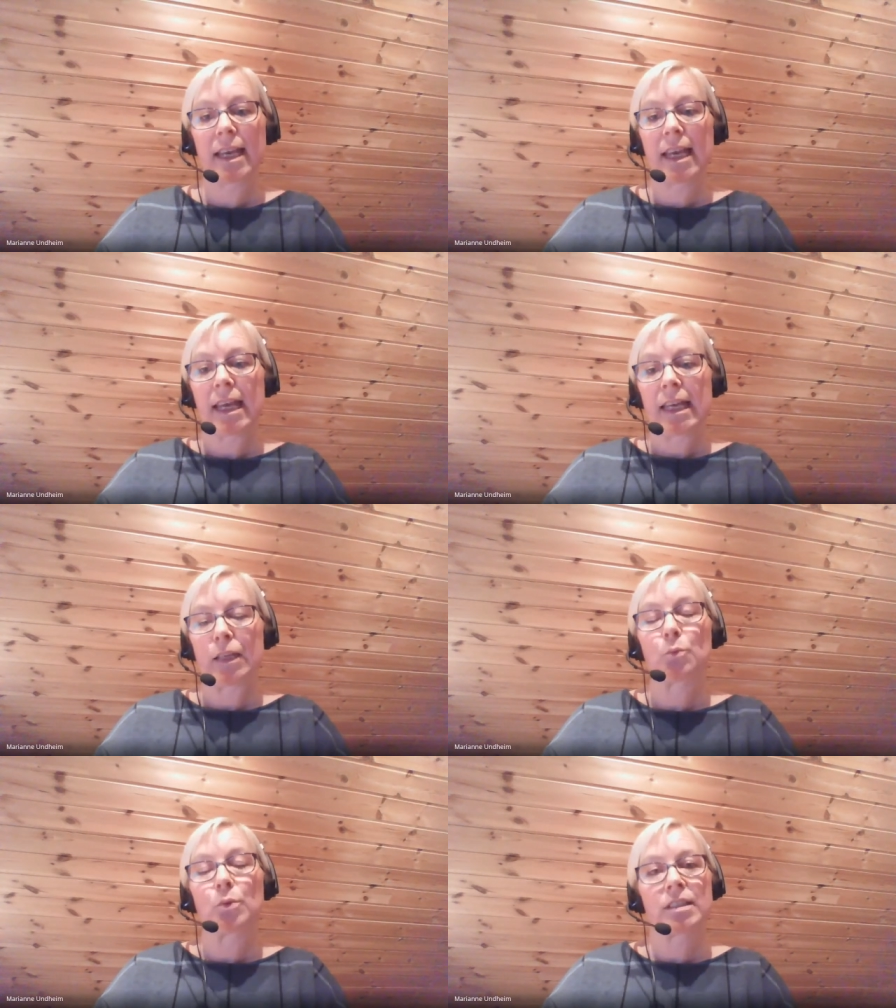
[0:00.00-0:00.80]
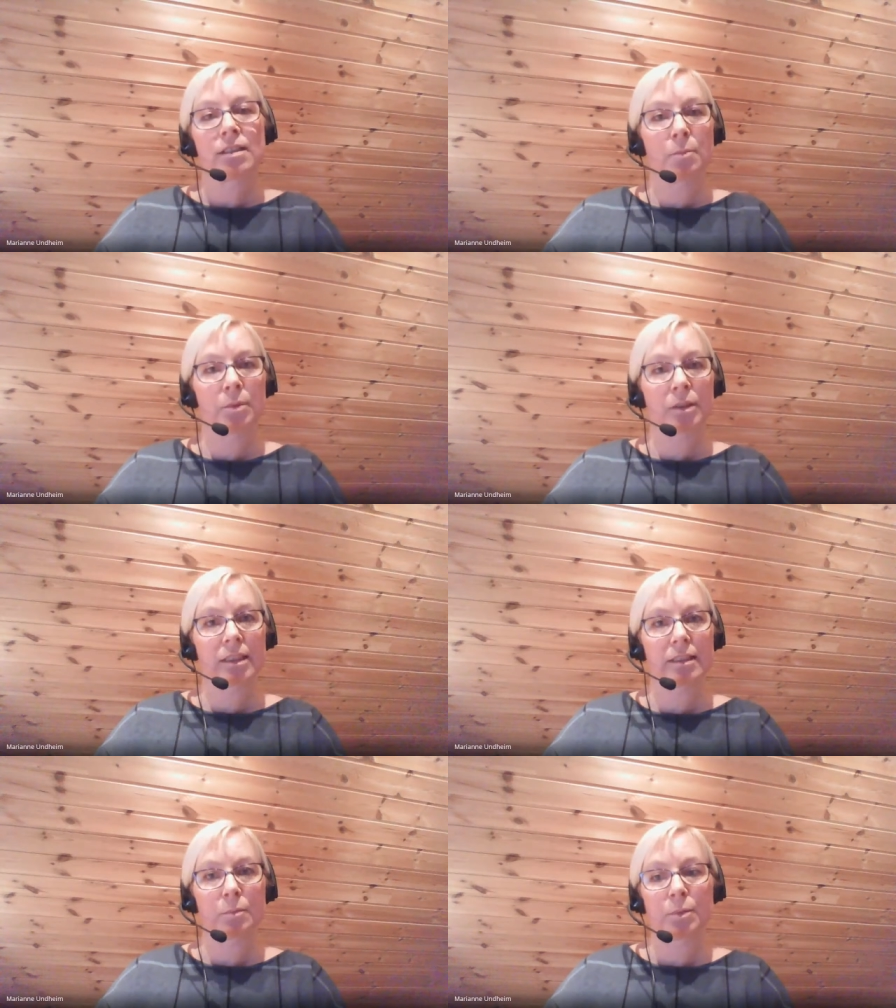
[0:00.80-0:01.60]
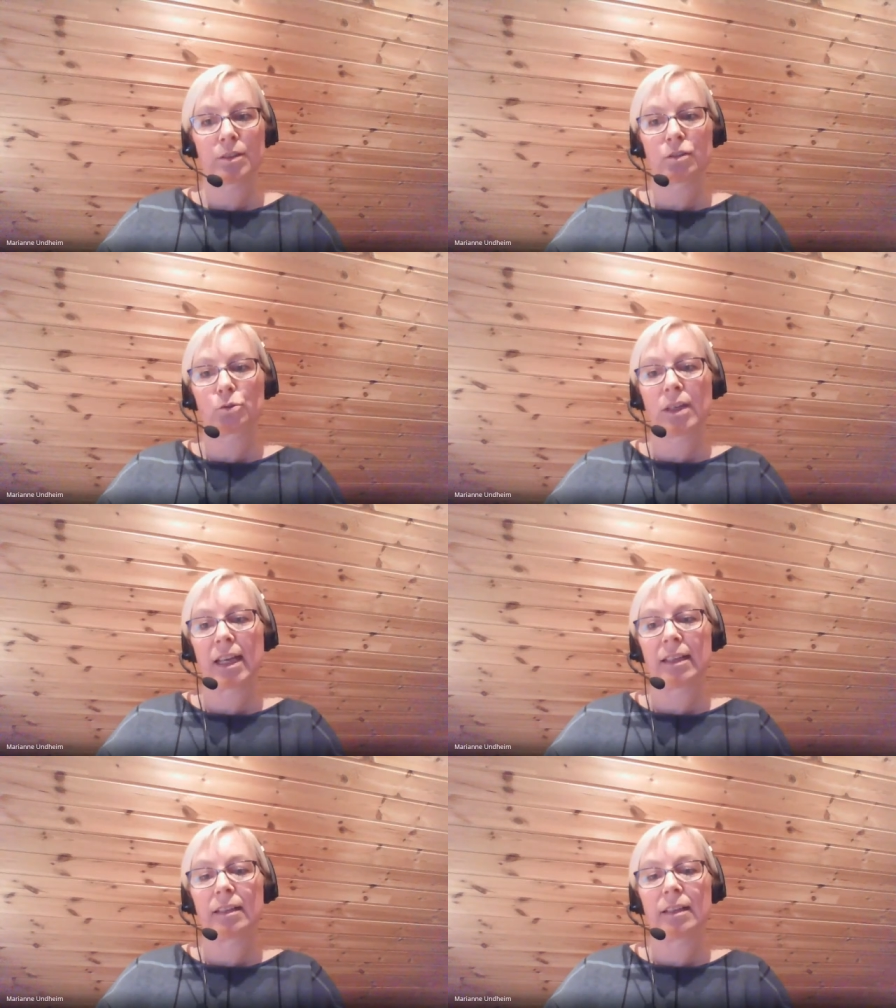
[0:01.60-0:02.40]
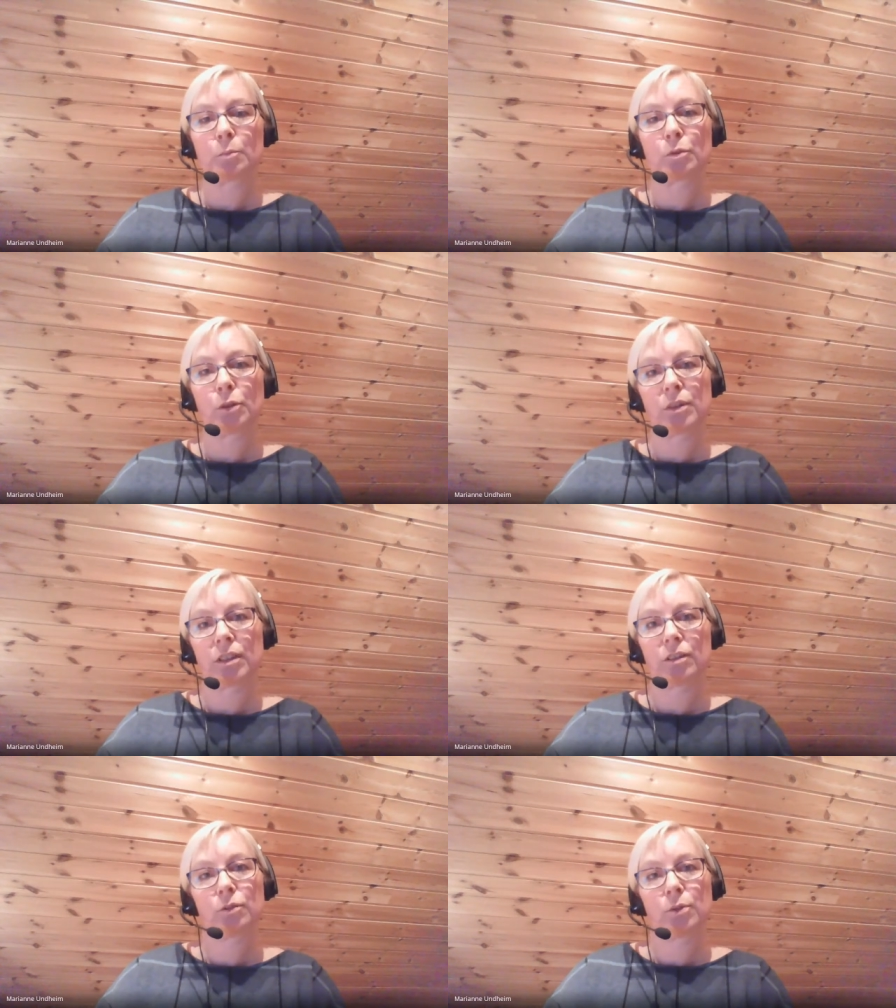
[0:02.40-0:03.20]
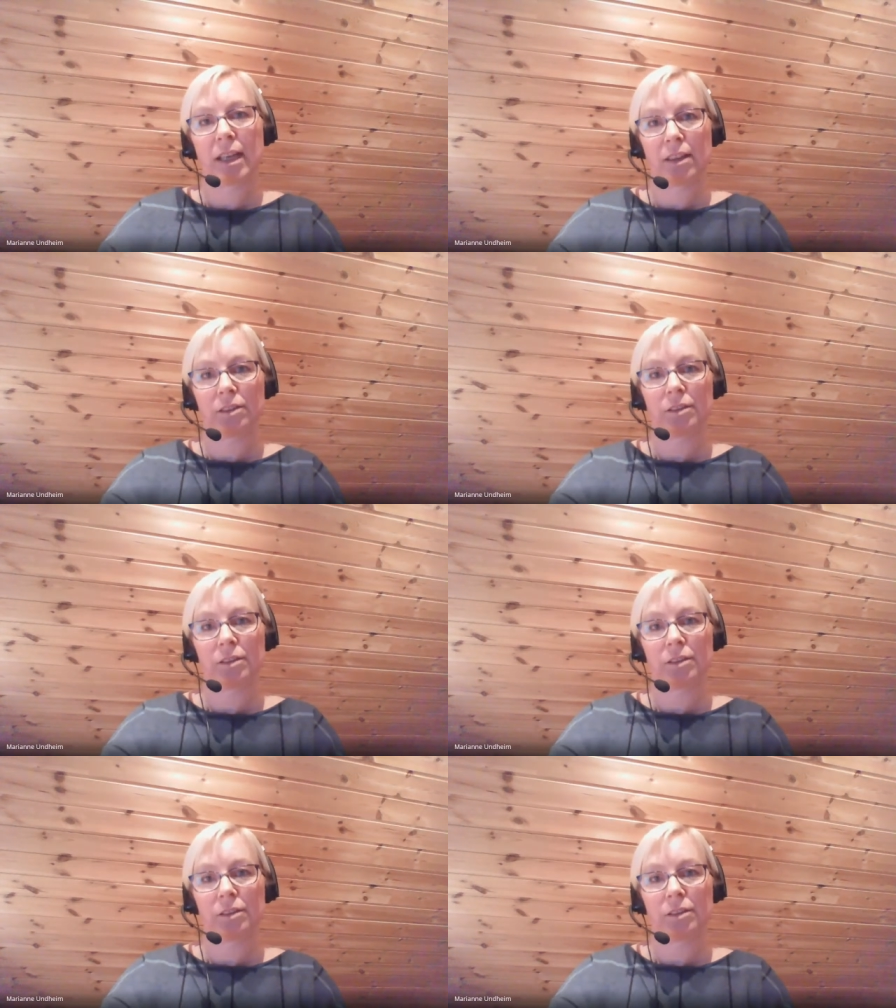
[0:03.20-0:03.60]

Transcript: in which the participants created a product together.